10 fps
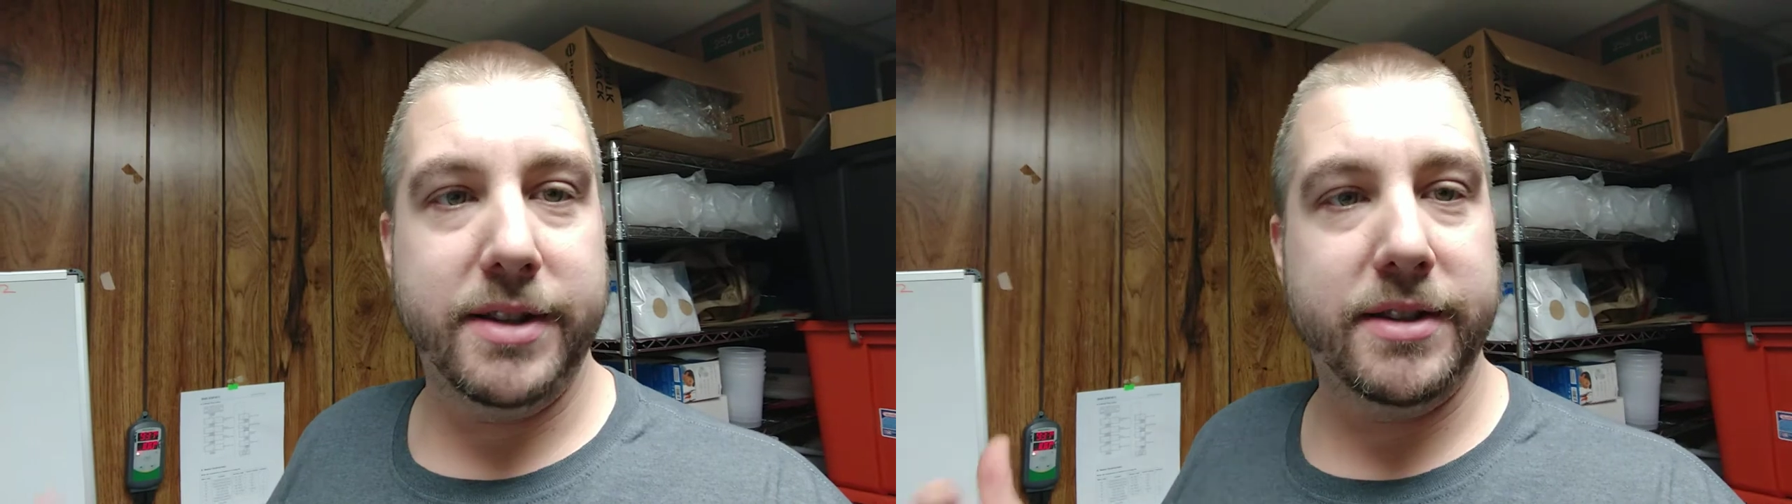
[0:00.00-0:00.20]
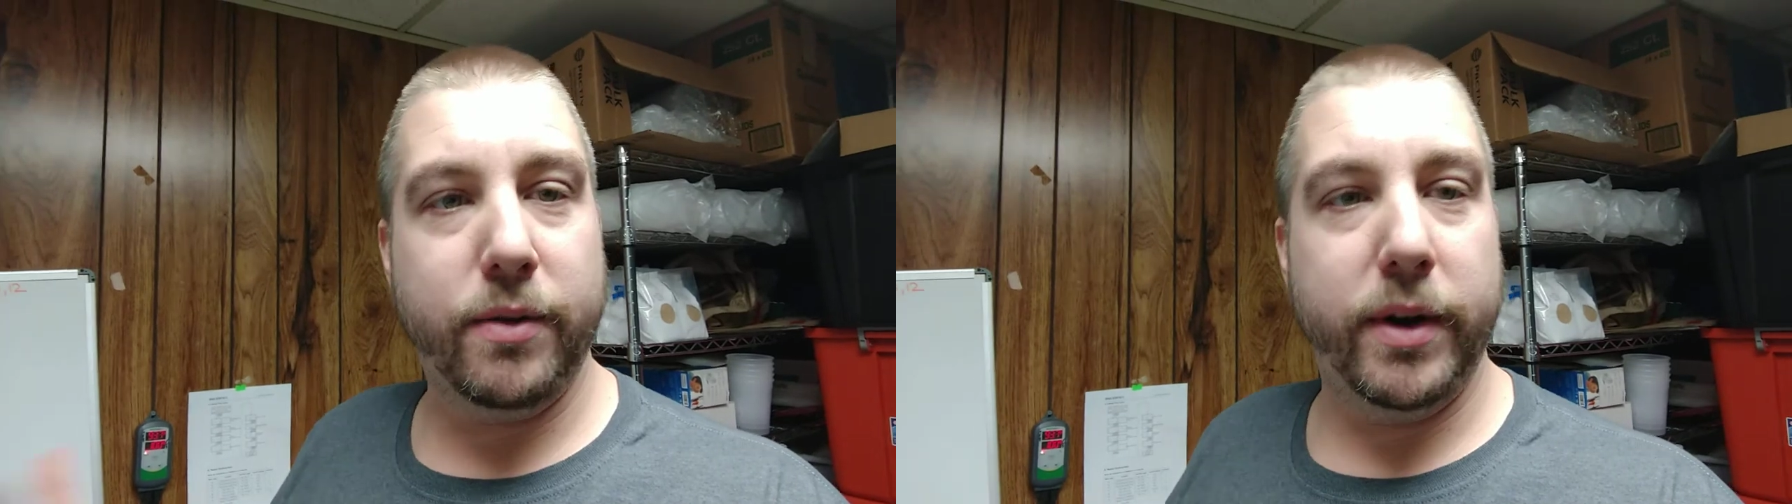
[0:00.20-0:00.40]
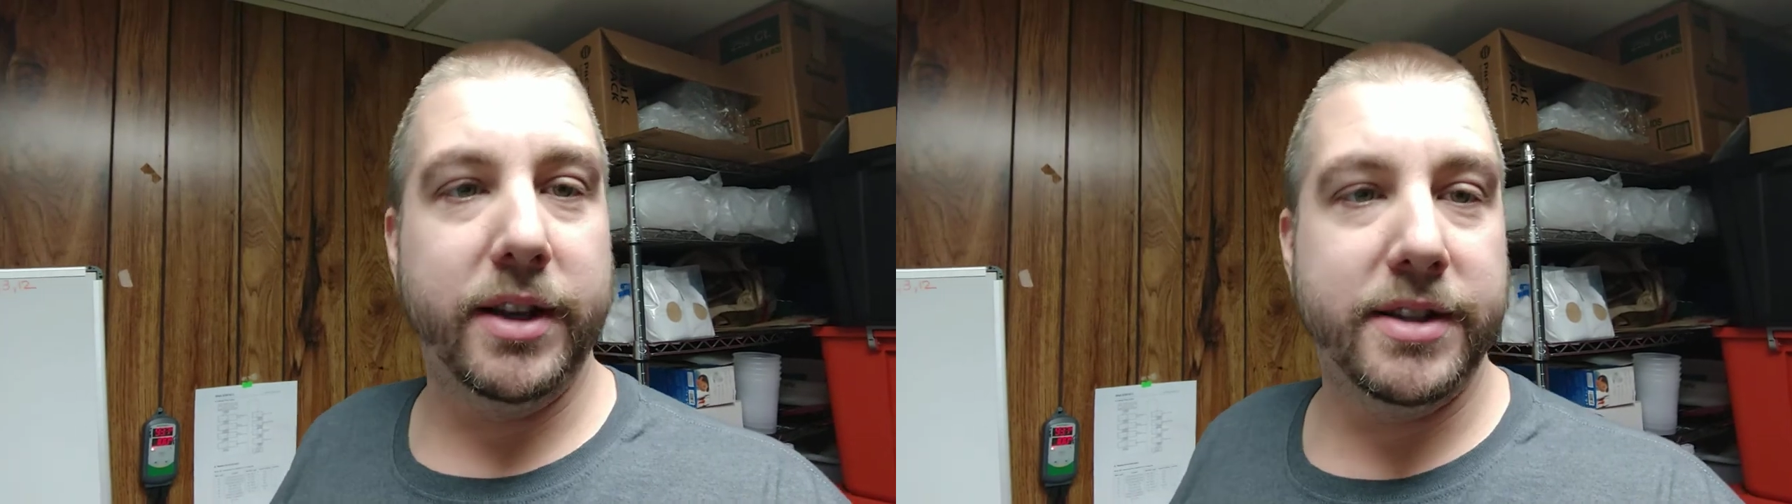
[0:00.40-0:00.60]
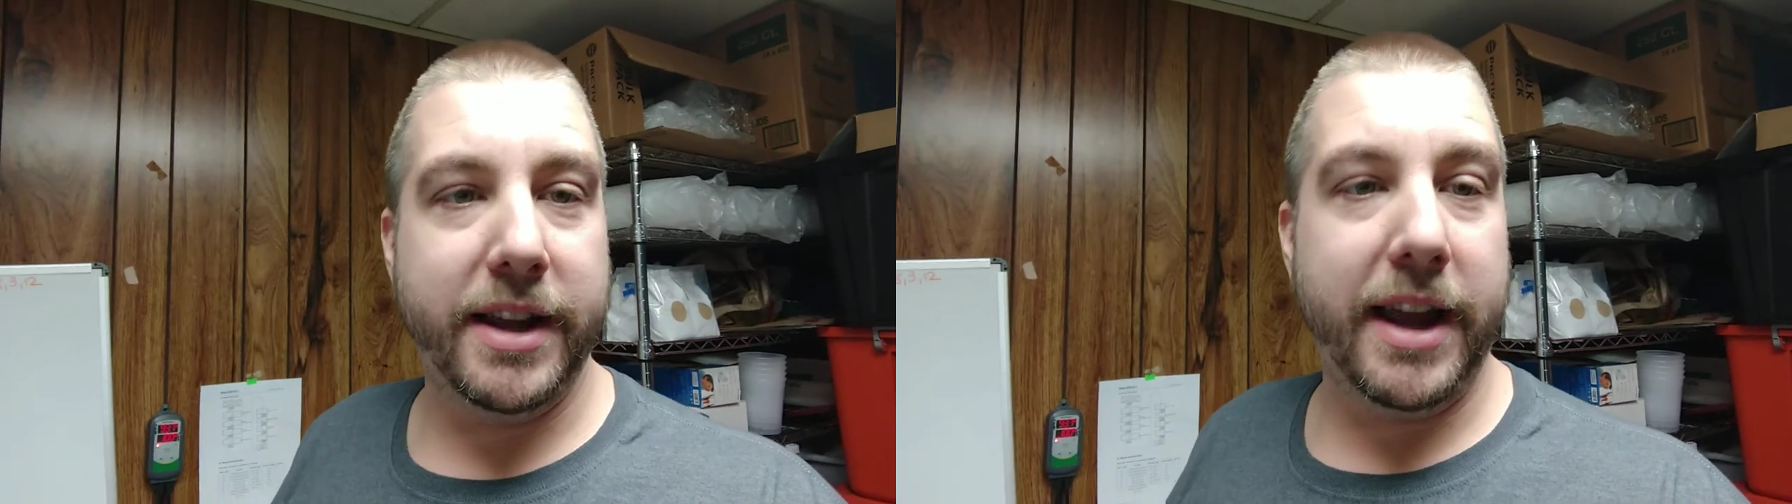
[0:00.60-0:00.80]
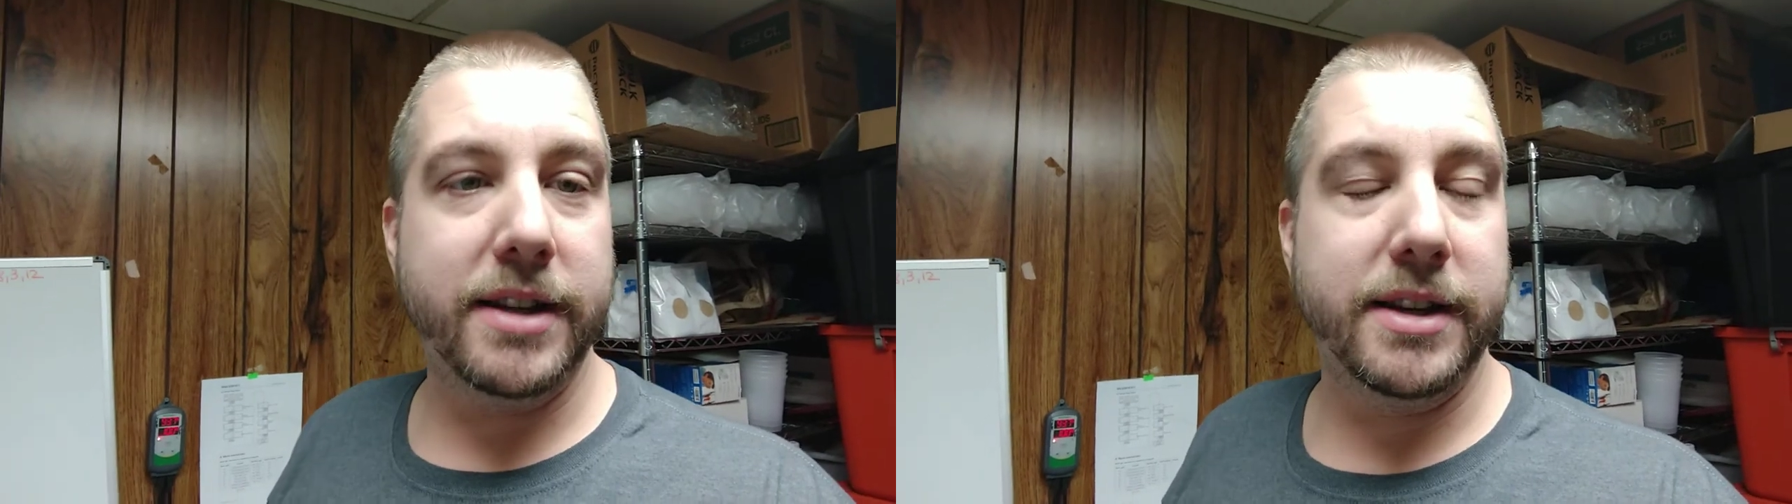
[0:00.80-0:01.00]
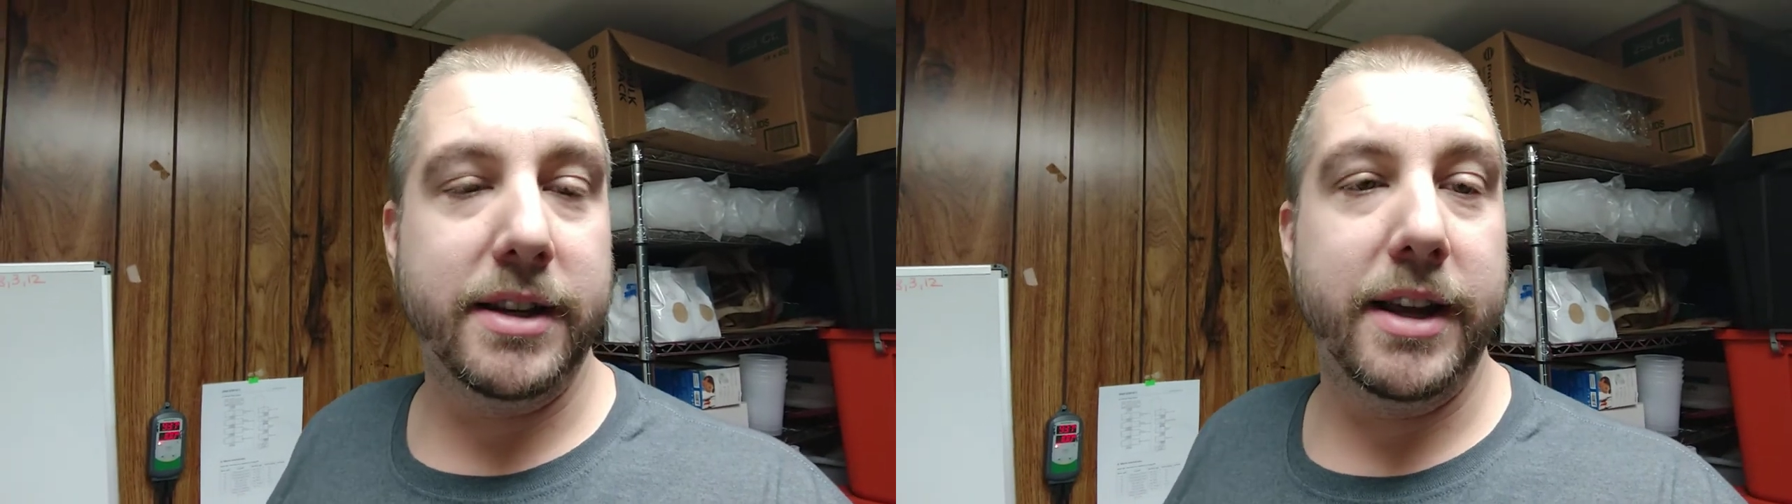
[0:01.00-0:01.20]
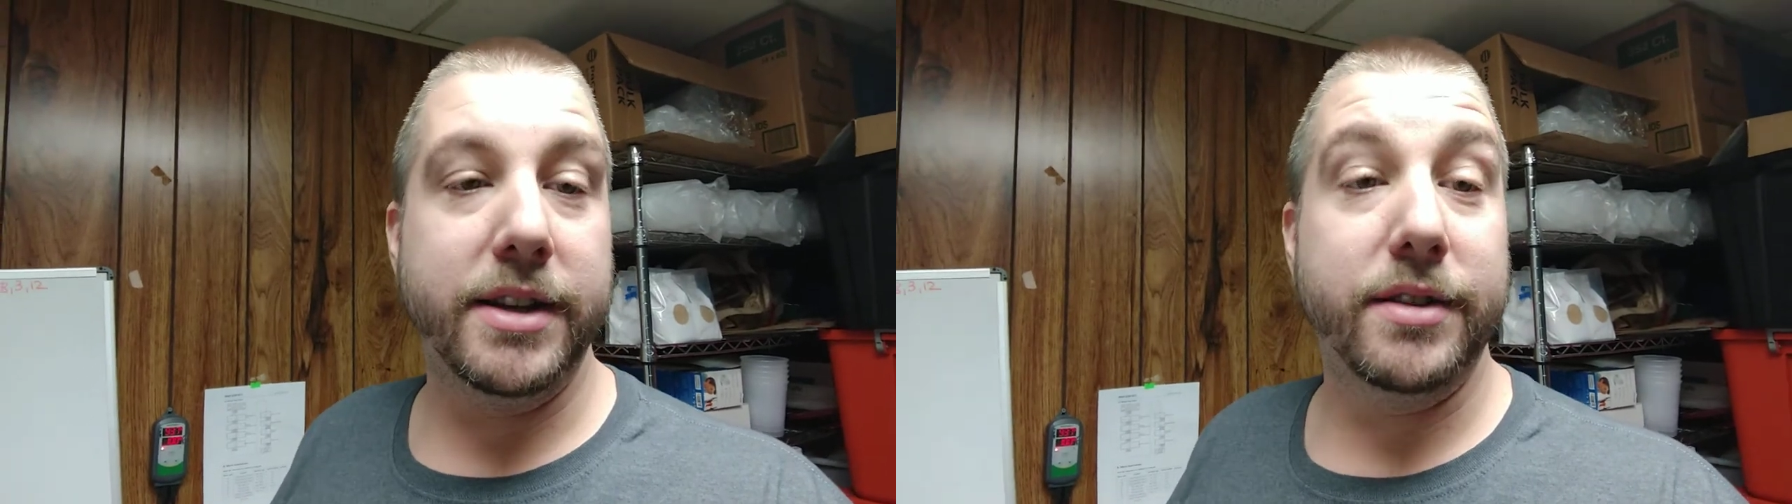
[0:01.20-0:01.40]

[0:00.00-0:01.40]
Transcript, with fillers: These quail eggs take 18 days.